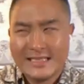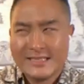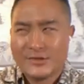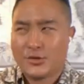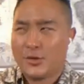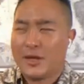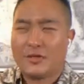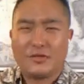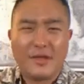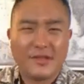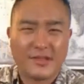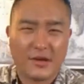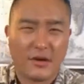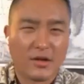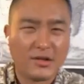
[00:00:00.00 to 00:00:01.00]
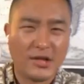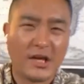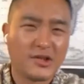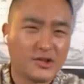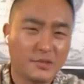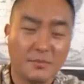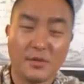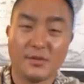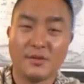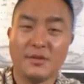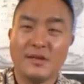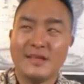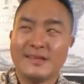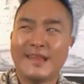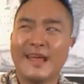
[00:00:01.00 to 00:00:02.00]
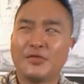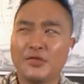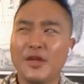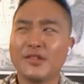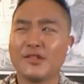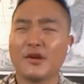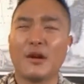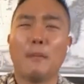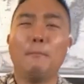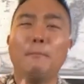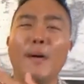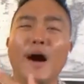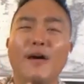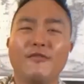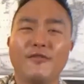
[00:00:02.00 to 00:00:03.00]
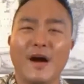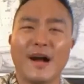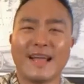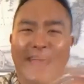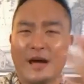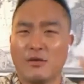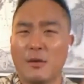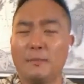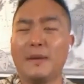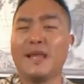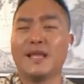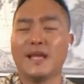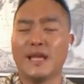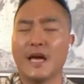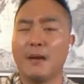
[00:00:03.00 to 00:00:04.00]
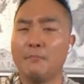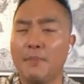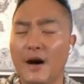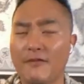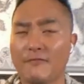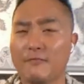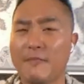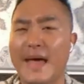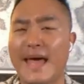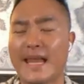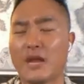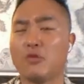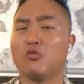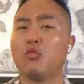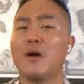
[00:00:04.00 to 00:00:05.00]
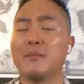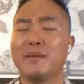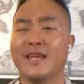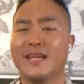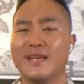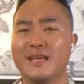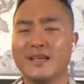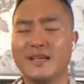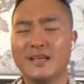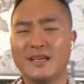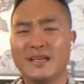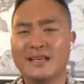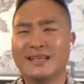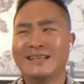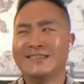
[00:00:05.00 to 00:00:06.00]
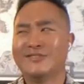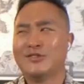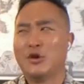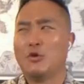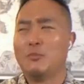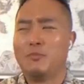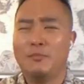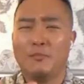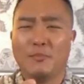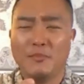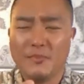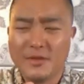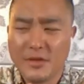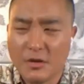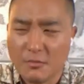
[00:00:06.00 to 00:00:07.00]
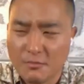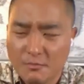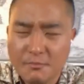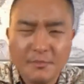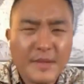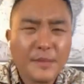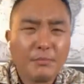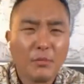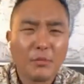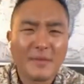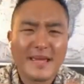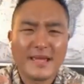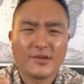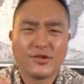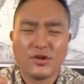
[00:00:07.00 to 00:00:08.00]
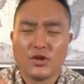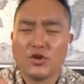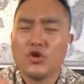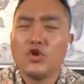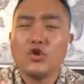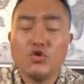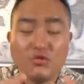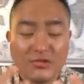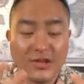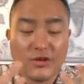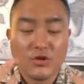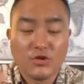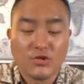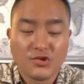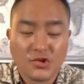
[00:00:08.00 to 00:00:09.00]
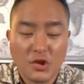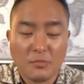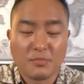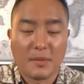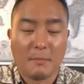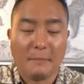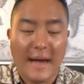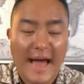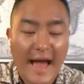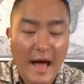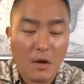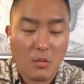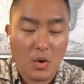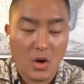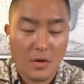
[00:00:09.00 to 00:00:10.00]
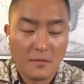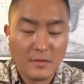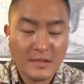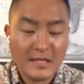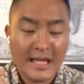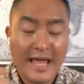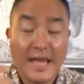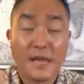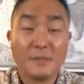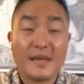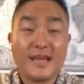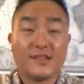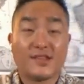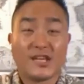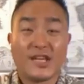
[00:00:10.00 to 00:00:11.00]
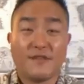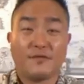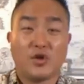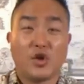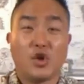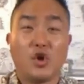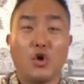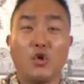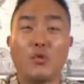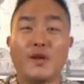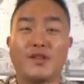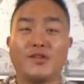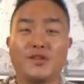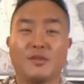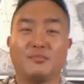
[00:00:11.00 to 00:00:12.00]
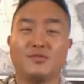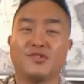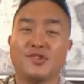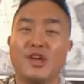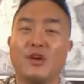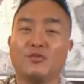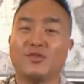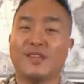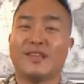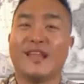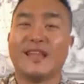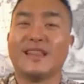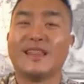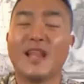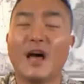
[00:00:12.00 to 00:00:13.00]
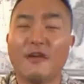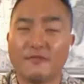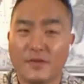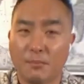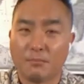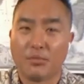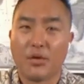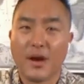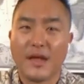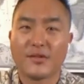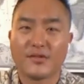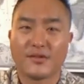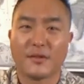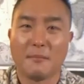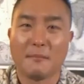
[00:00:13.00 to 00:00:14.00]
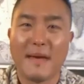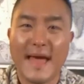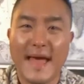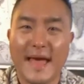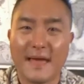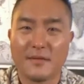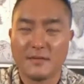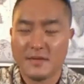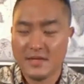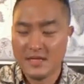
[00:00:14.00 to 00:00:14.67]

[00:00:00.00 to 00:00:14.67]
So they think they're untouchable. They think they're above accountability, above man and woman. So you know, people begin to use and usurp the power and they begin to give glory to themselves and they love the praises of man